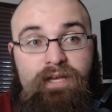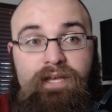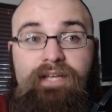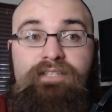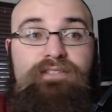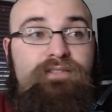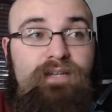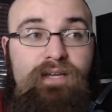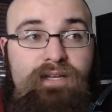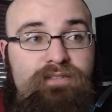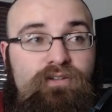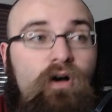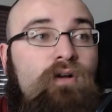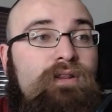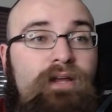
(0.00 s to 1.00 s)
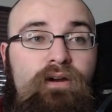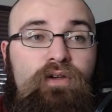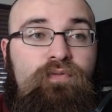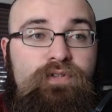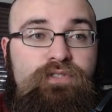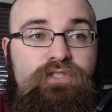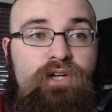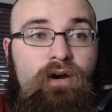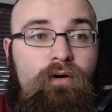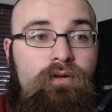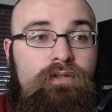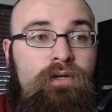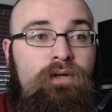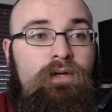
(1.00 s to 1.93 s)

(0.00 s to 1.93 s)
it's all Larry Fitzgerald.